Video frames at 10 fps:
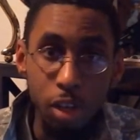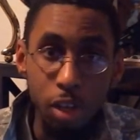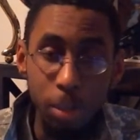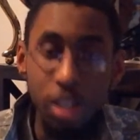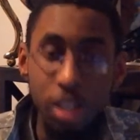
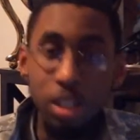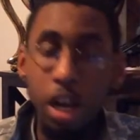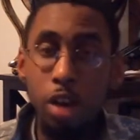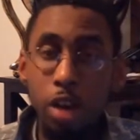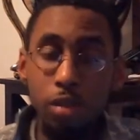I'm getting
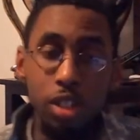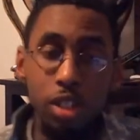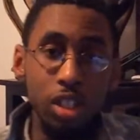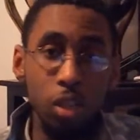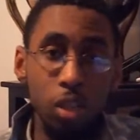tired of this
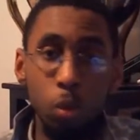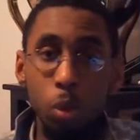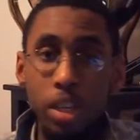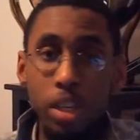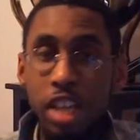thing where
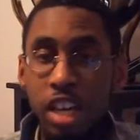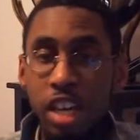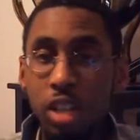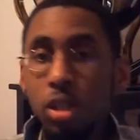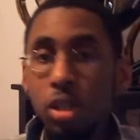we
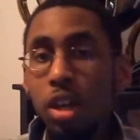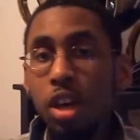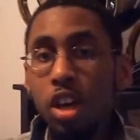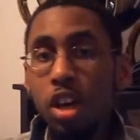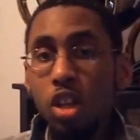can't
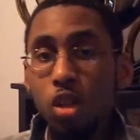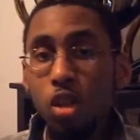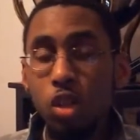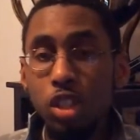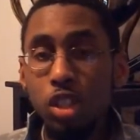
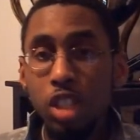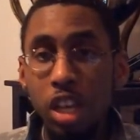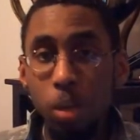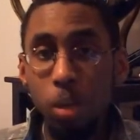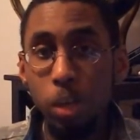say,